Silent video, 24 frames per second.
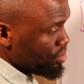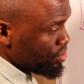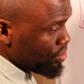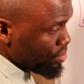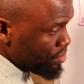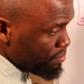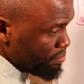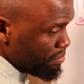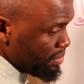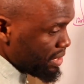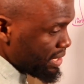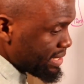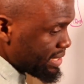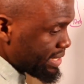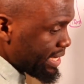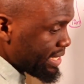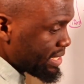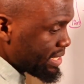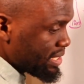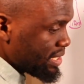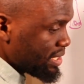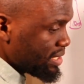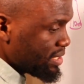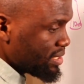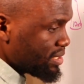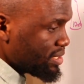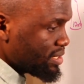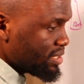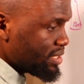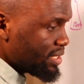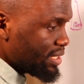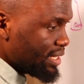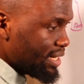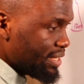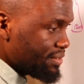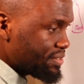You administer it in
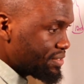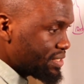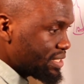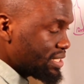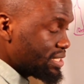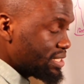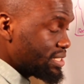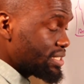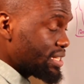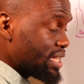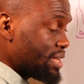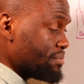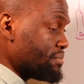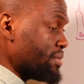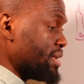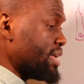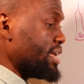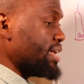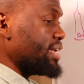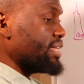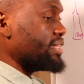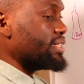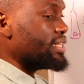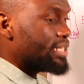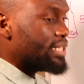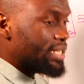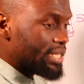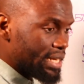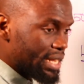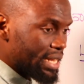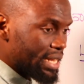the left this time, and then the